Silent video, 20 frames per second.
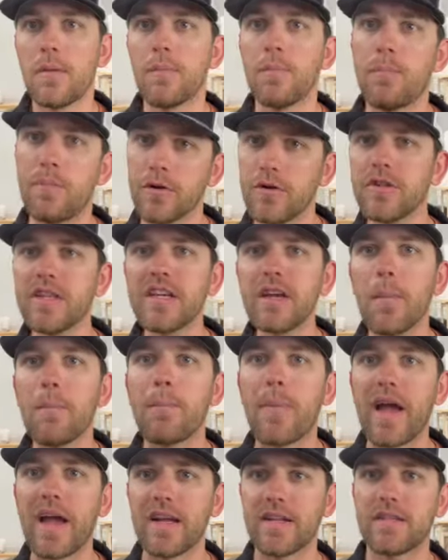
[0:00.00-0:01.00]
Building a
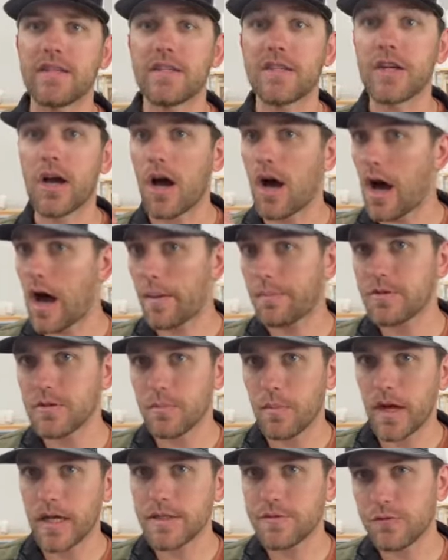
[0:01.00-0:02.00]
bait to
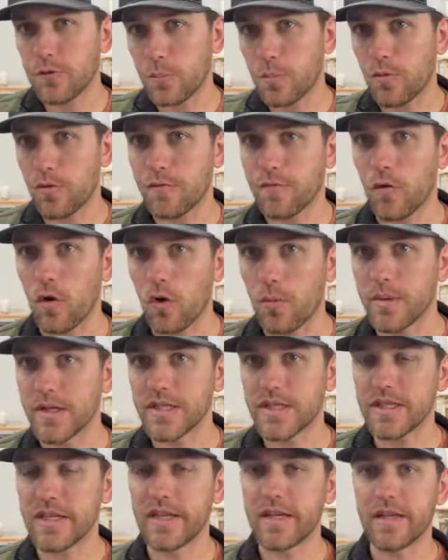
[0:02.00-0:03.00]
optimize for
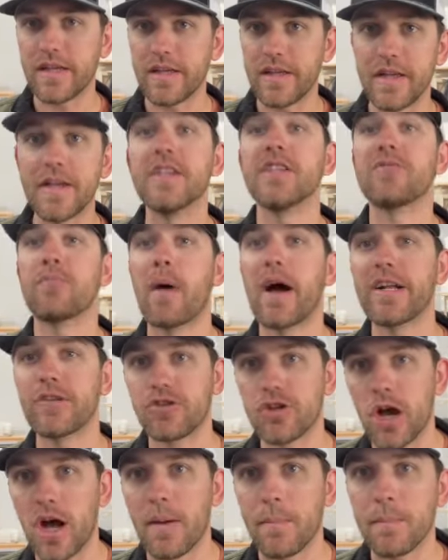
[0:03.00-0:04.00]
performance is my
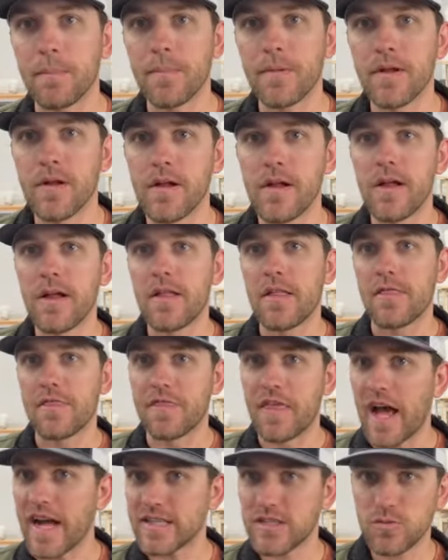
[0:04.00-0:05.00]
job.
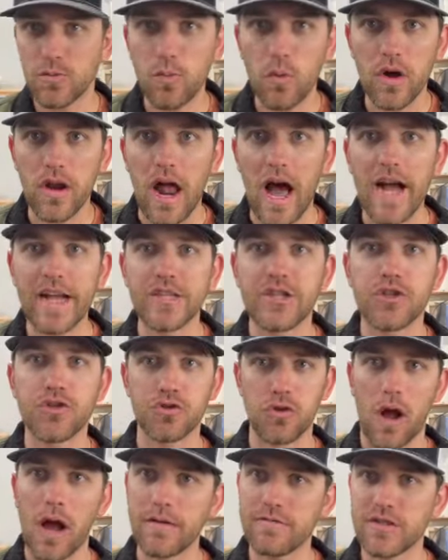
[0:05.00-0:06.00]
That's what I
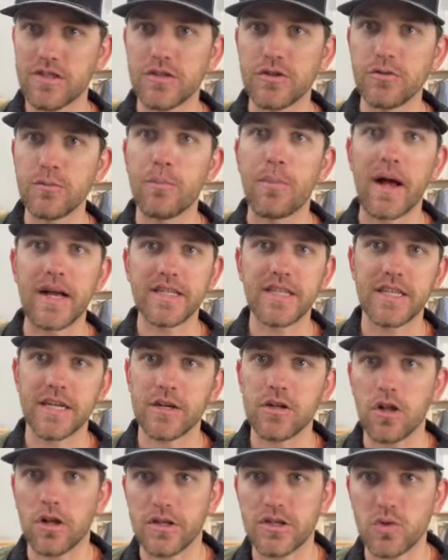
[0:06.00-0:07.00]
strive to do best at
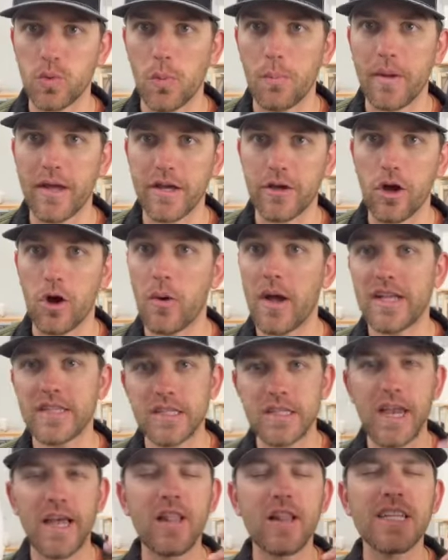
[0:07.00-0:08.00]
Clutch Swimbait Co. And
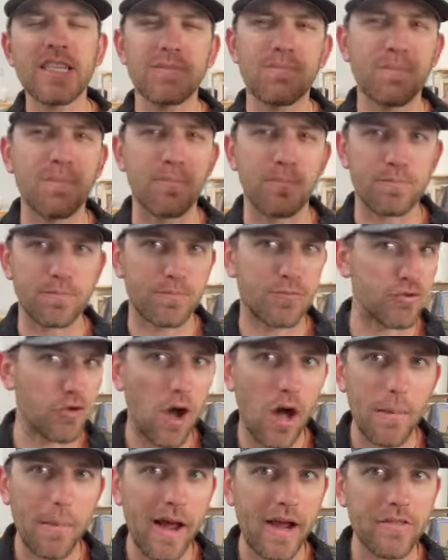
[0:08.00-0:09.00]
today let's
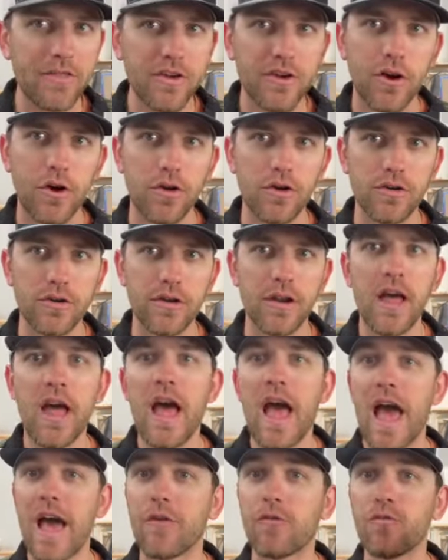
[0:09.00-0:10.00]
draw back the curtain
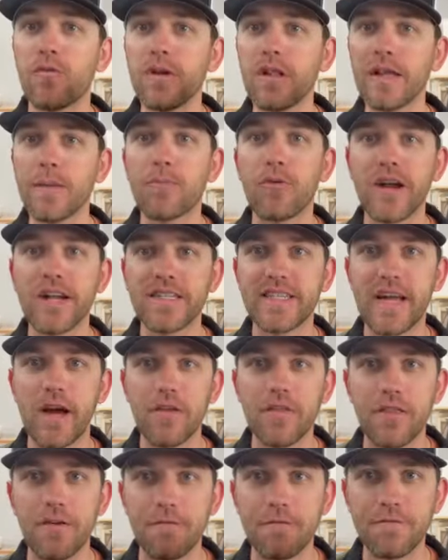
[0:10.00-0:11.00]
and really break
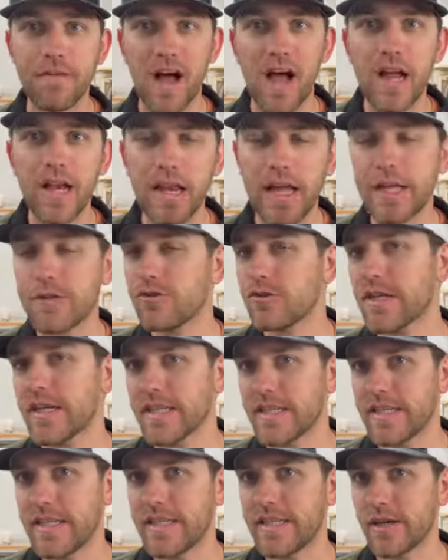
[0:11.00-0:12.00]
down the fine, intricate
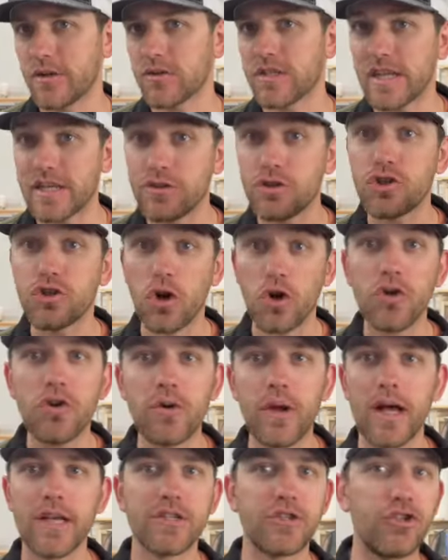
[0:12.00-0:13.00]
details and show you
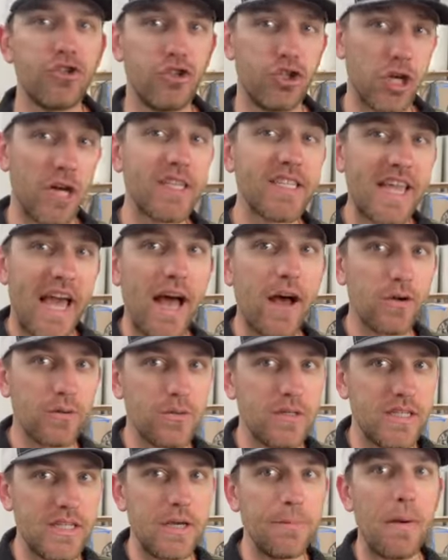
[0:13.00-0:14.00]
guys just how
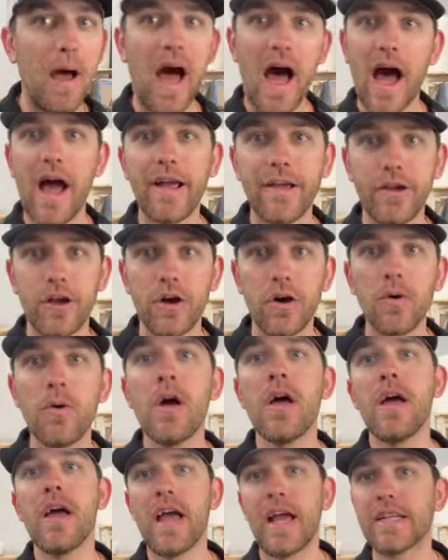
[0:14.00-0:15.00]
deep I go
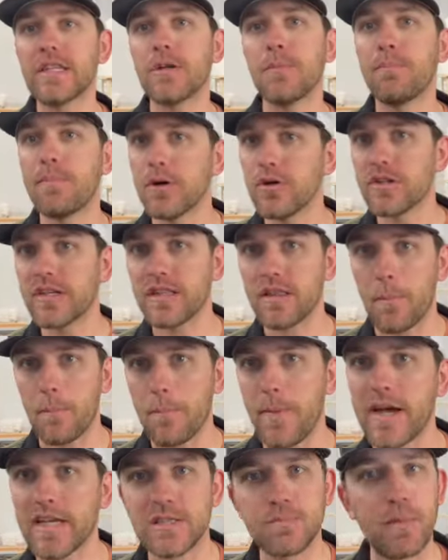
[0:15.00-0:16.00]
into building the
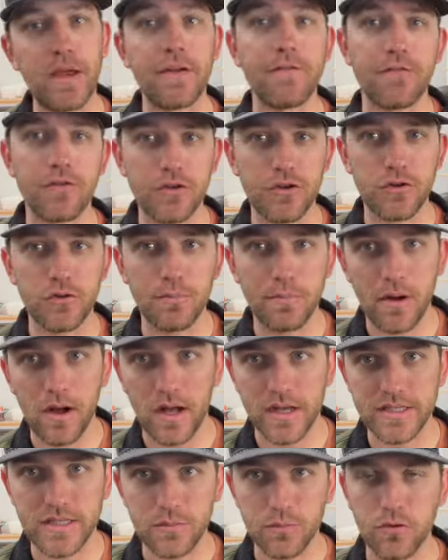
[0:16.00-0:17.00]
best bait for you
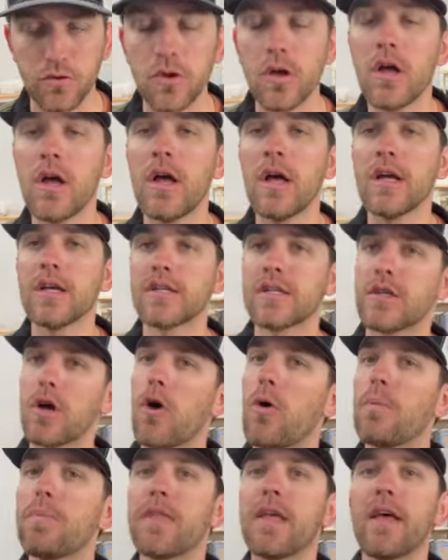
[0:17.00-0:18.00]
possible.
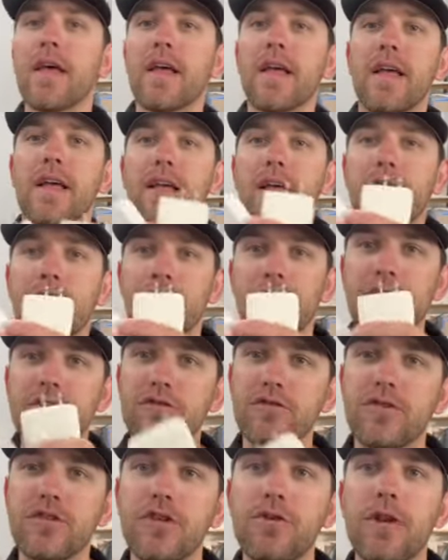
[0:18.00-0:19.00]
So these are
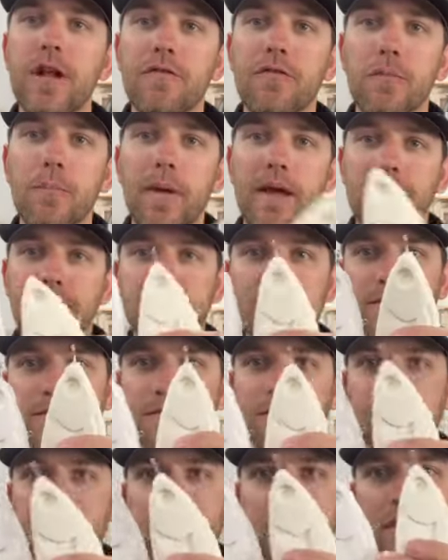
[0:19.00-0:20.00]
two different baits,
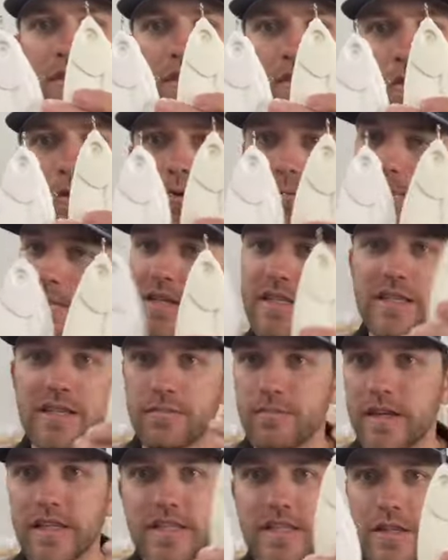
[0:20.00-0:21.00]
or
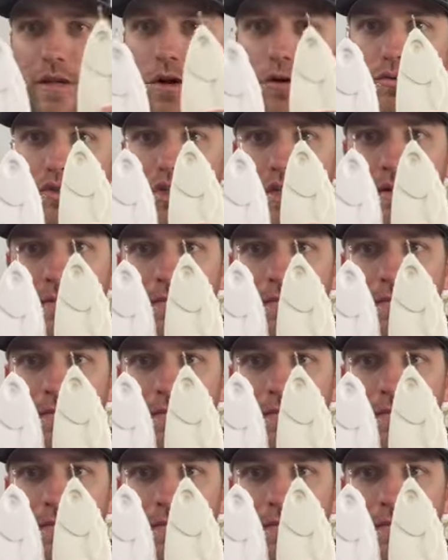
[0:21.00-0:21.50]
it's the OG.